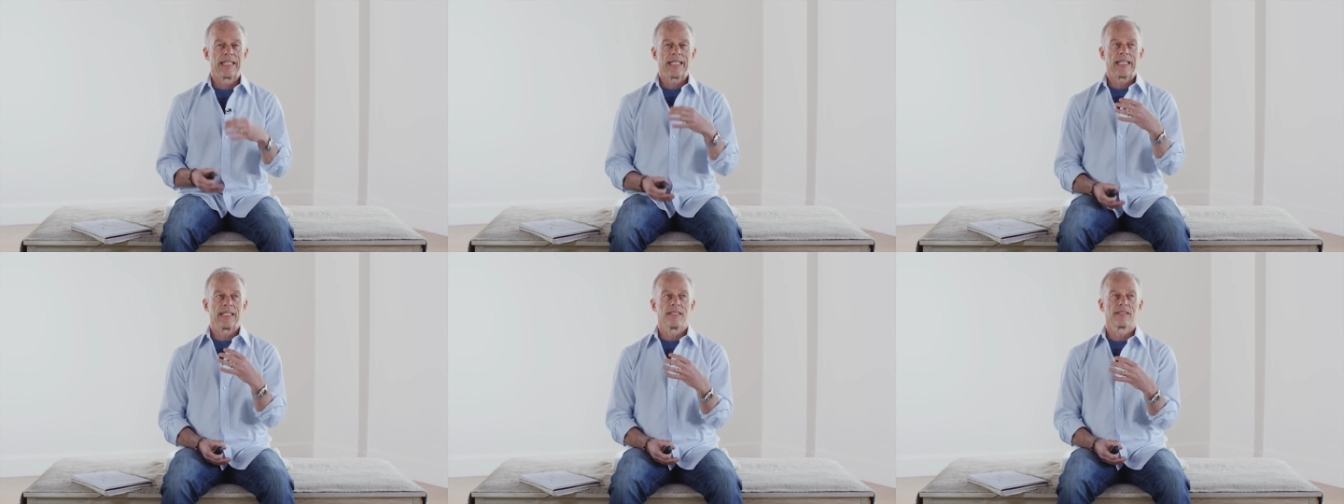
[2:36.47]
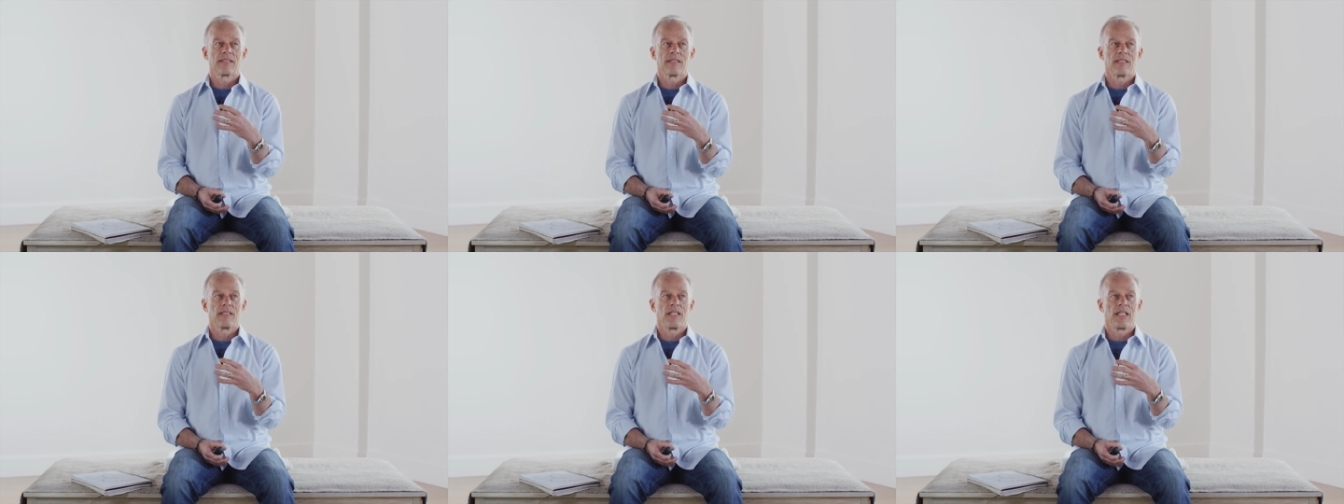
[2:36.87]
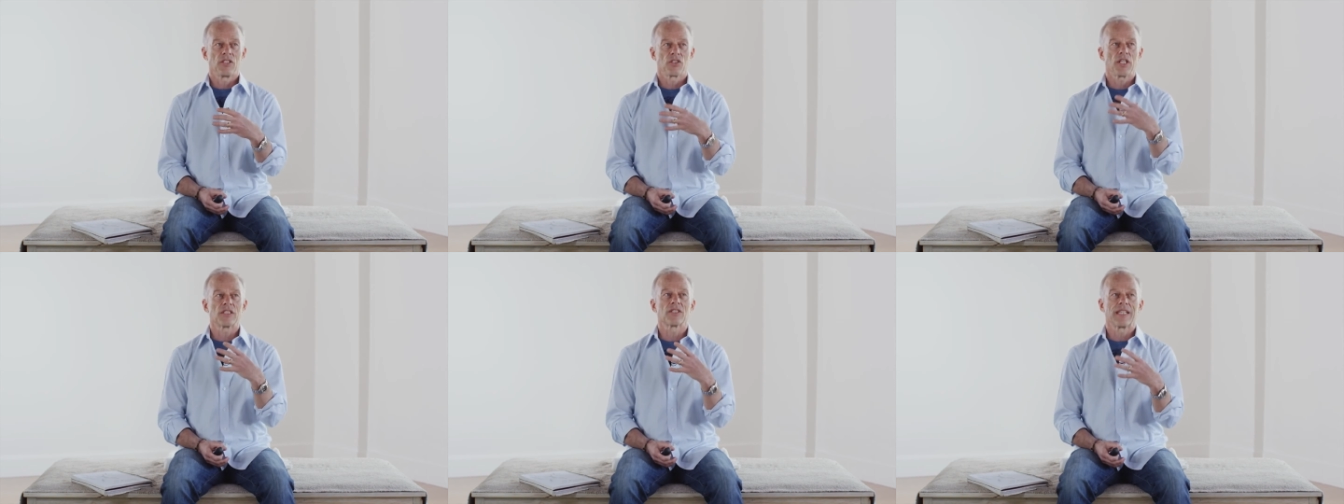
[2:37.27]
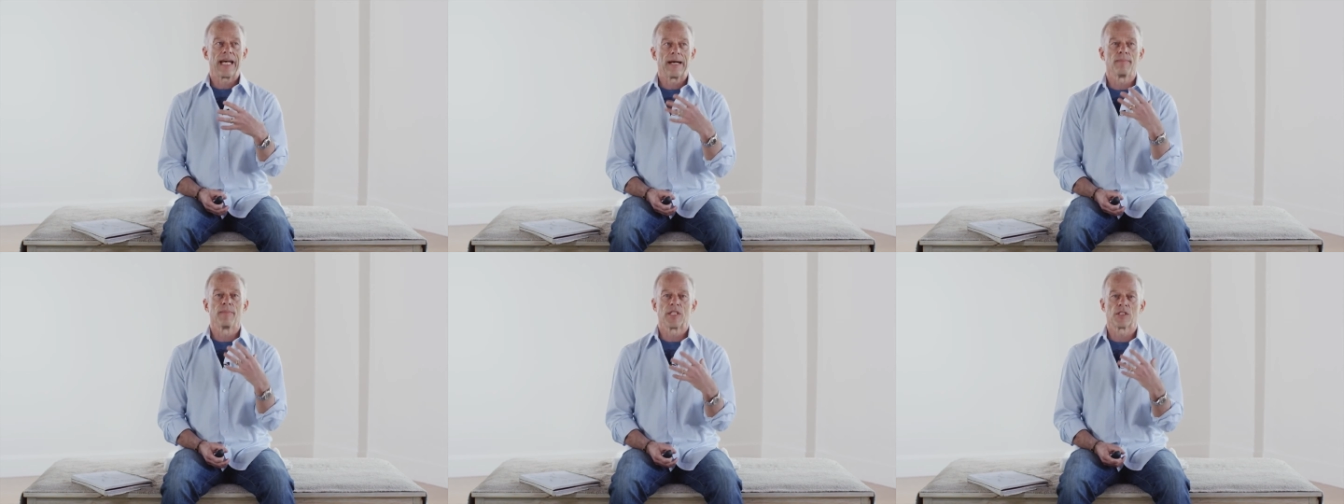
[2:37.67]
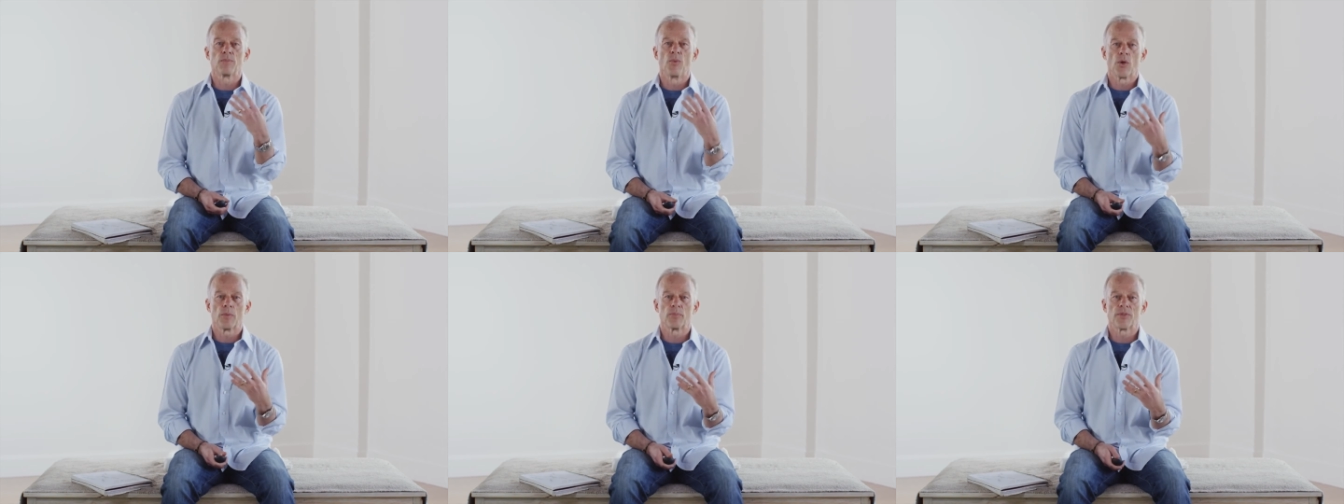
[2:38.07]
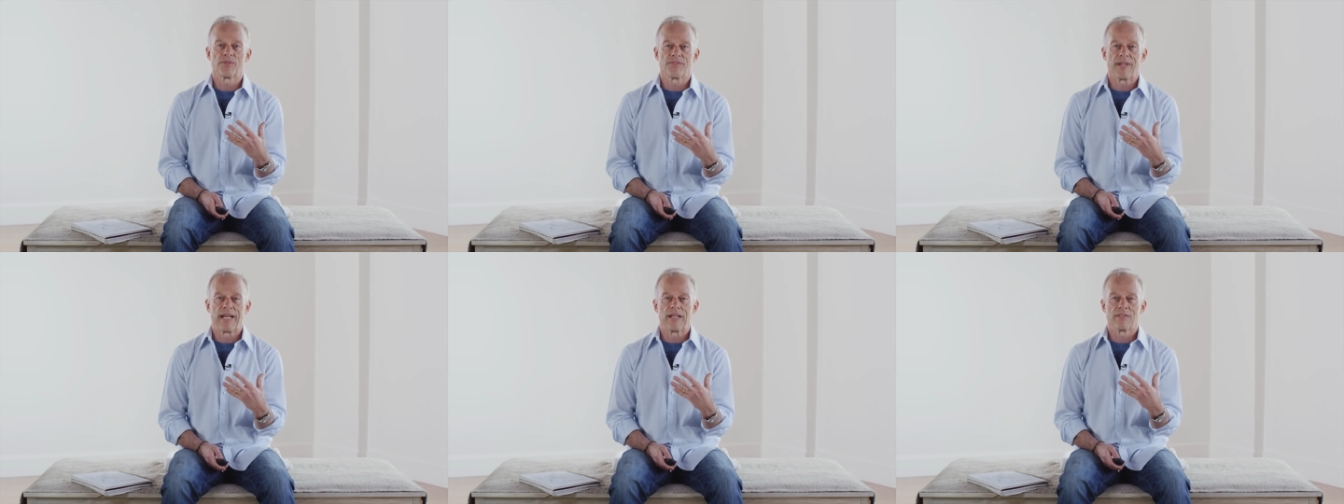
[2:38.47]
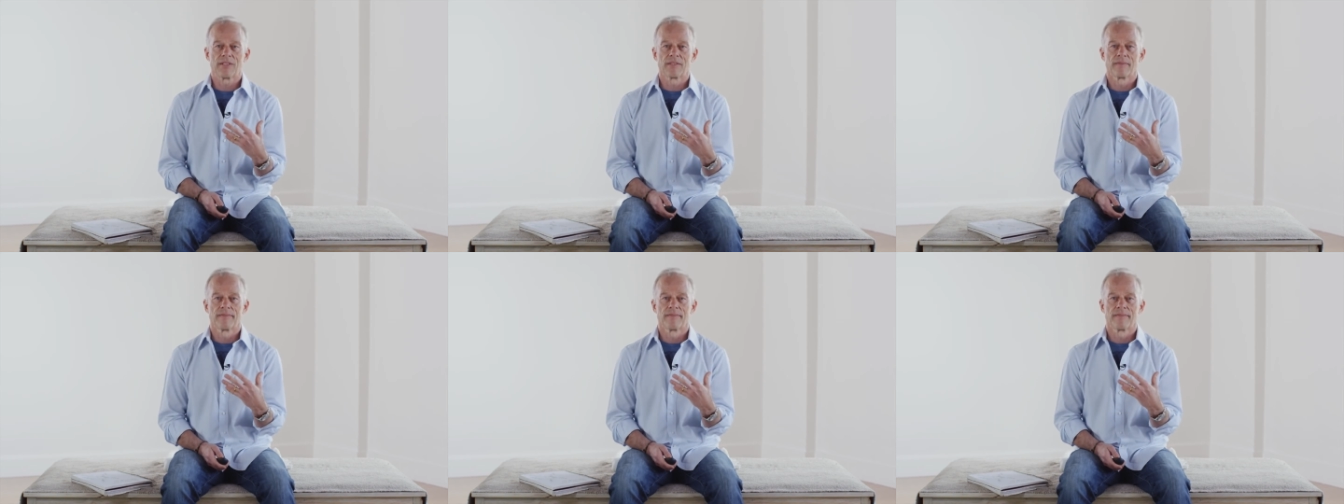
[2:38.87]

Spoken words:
it's just that much more profound.